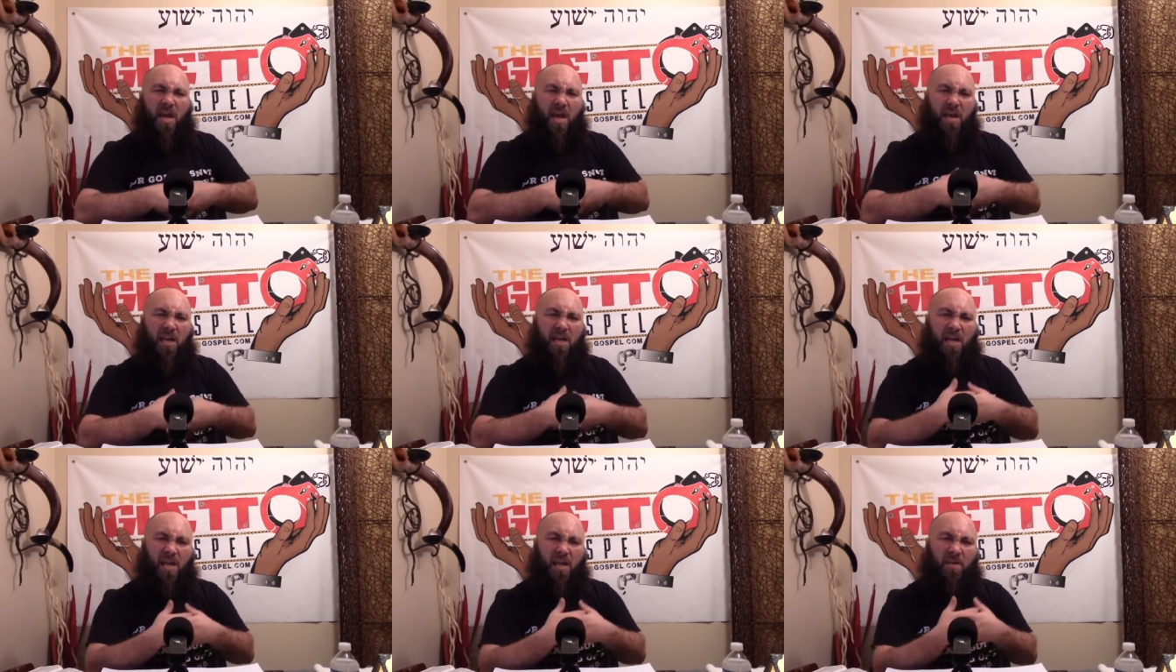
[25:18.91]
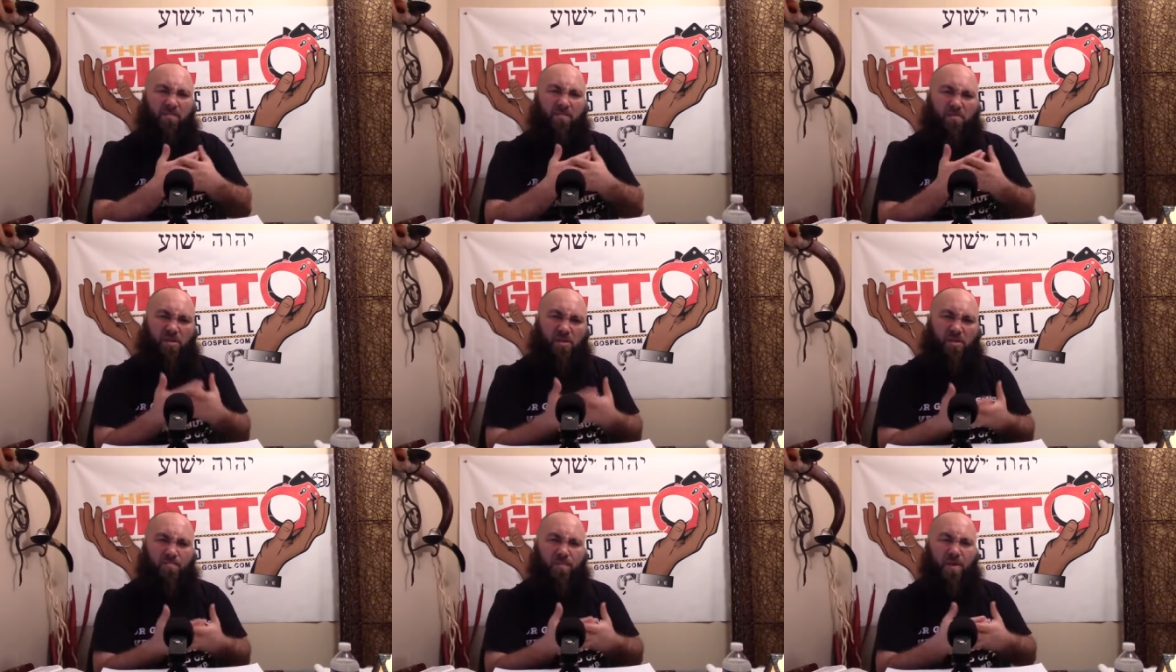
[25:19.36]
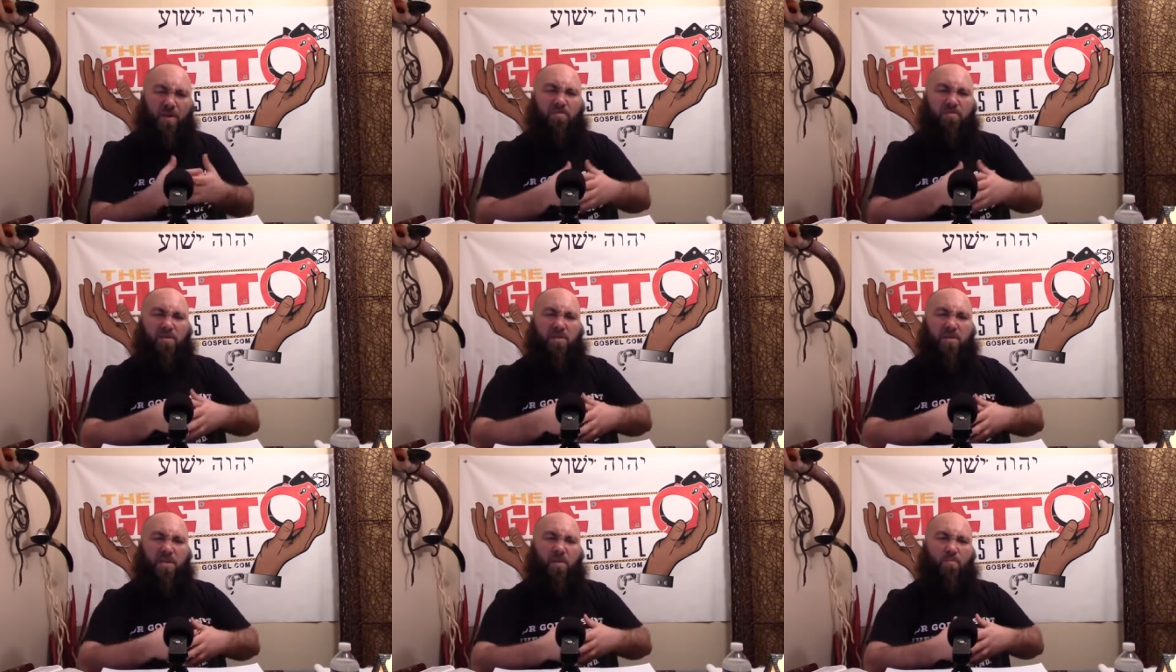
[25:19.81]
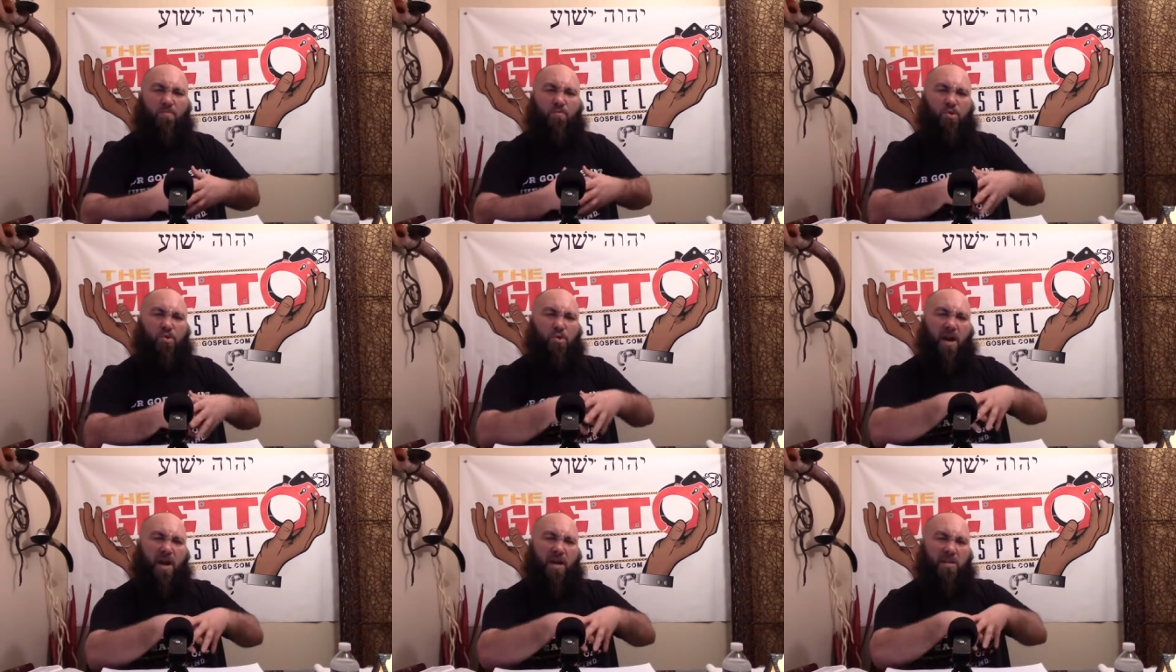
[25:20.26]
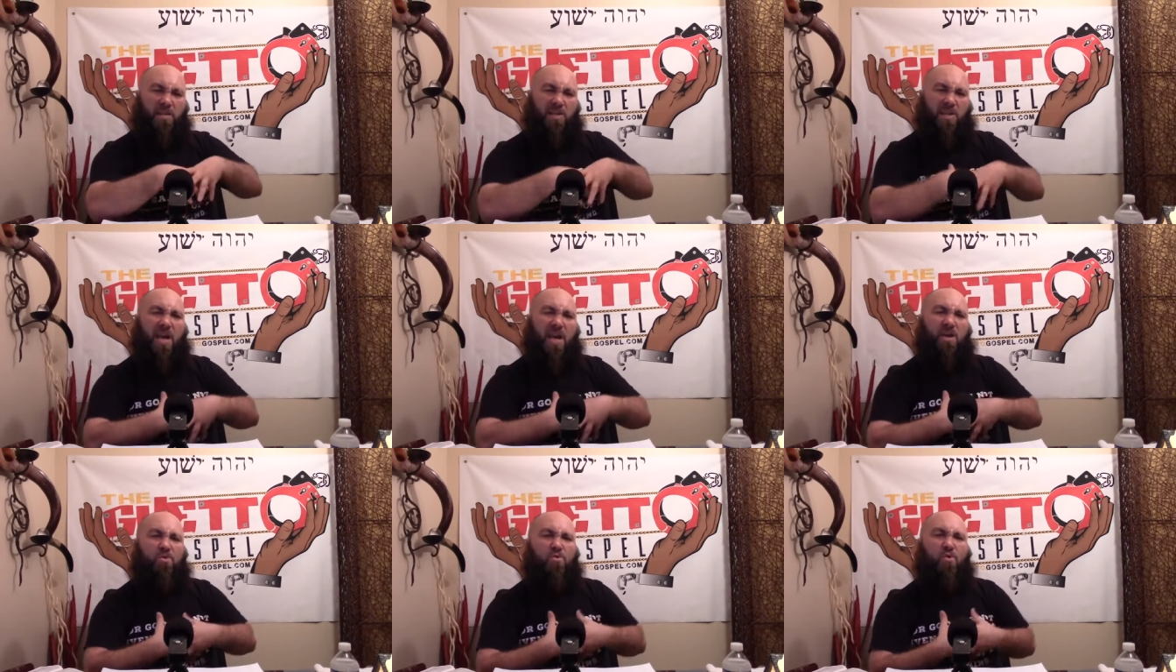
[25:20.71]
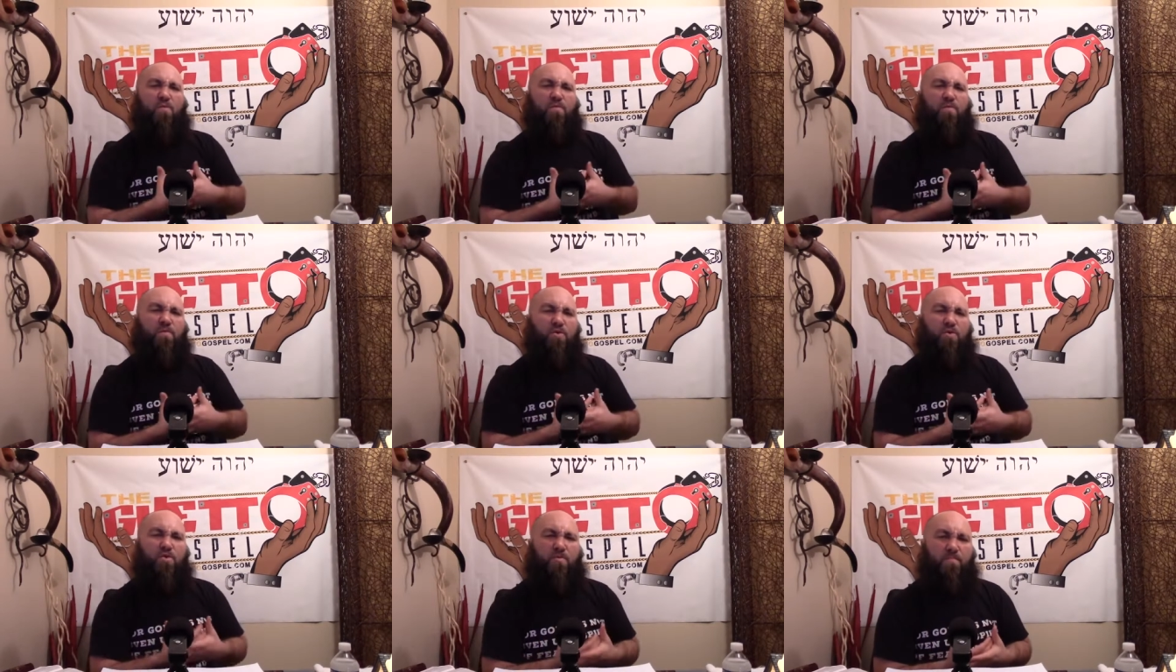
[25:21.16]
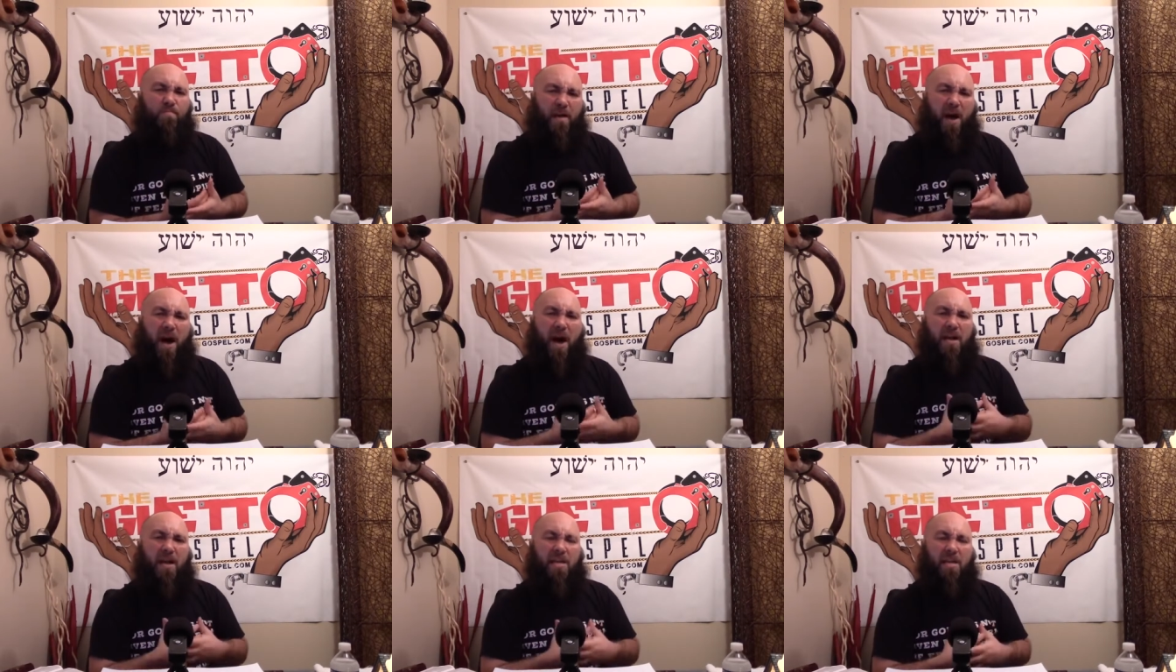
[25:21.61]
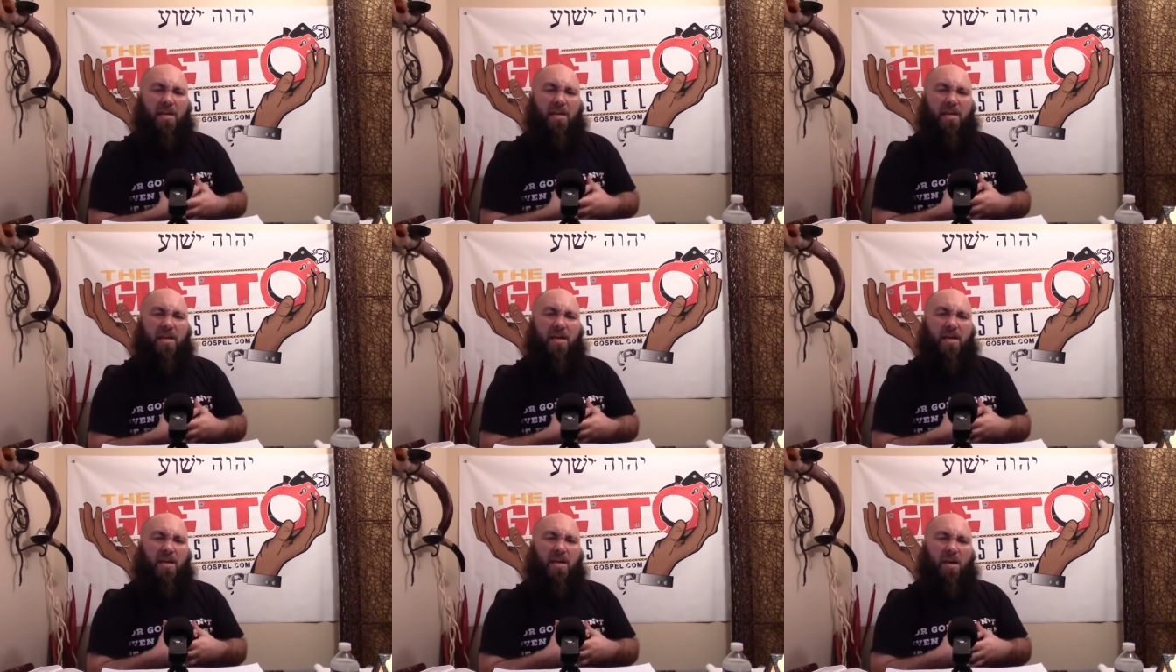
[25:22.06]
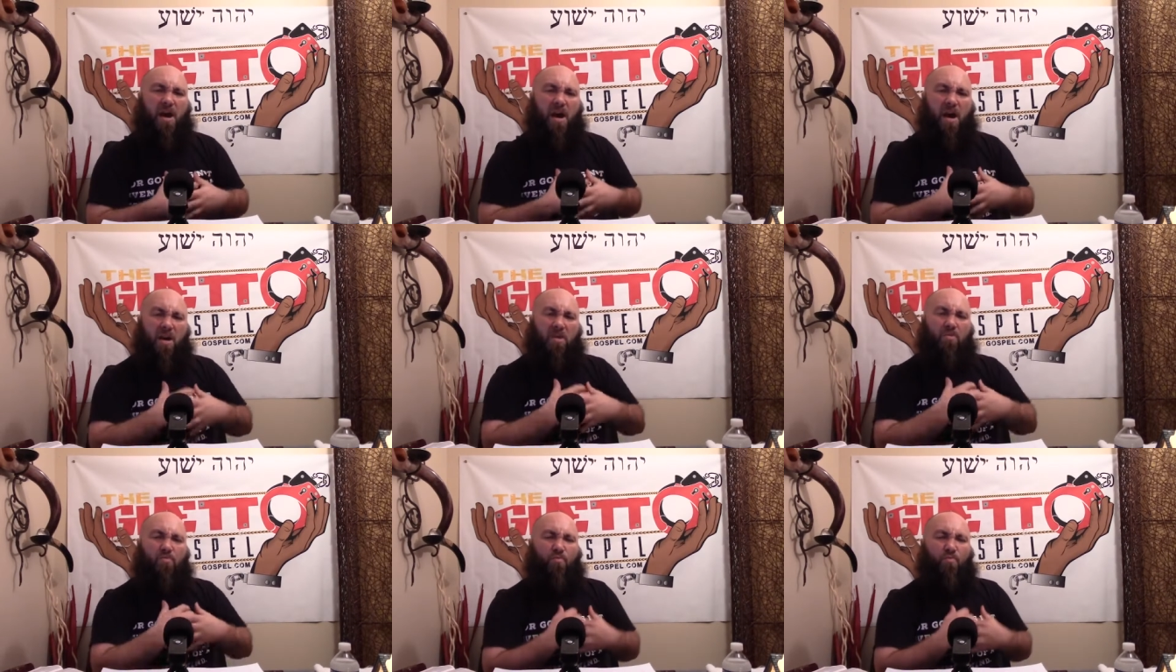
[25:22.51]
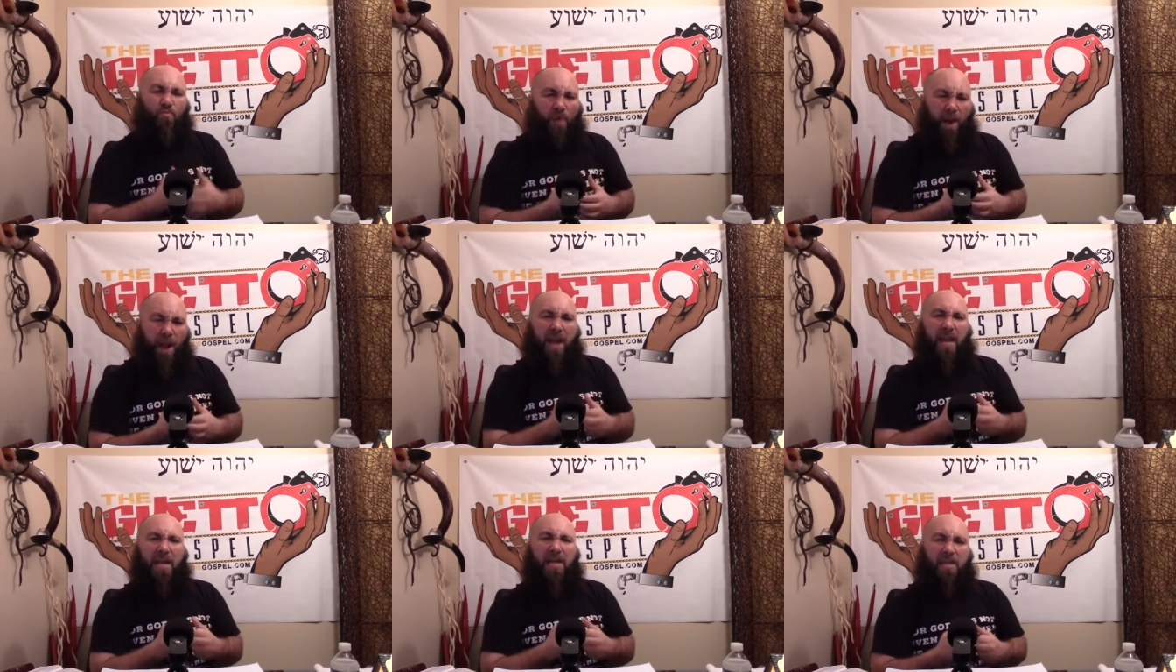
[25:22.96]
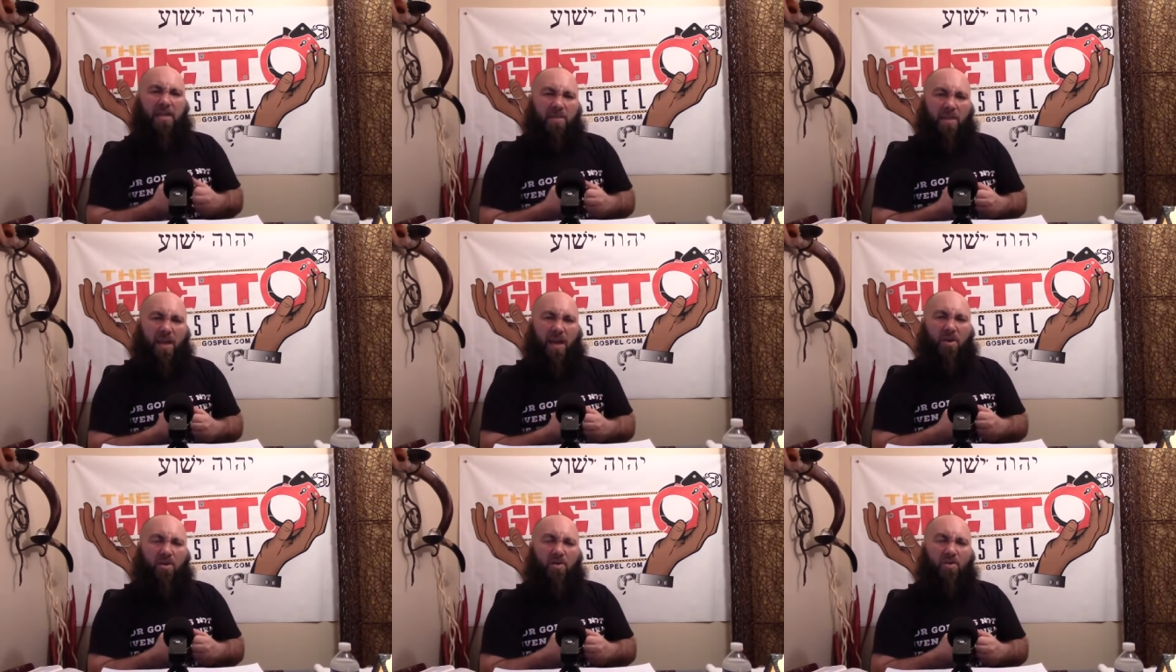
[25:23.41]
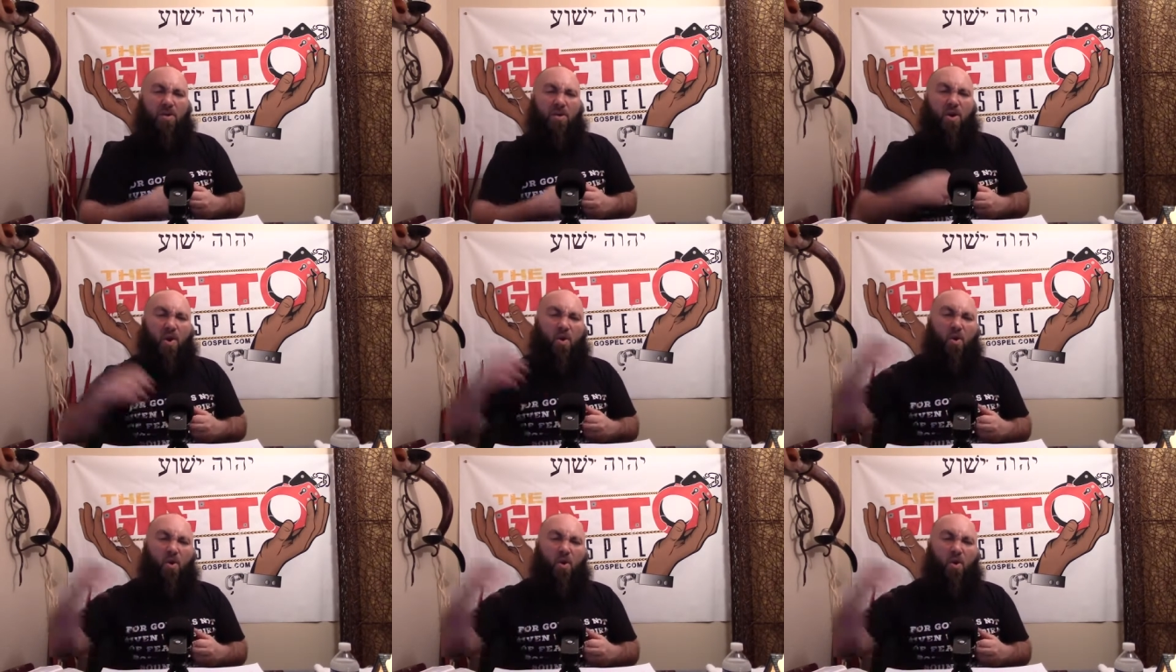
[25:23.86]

and evil spirits that will try to take over your body and reign in there.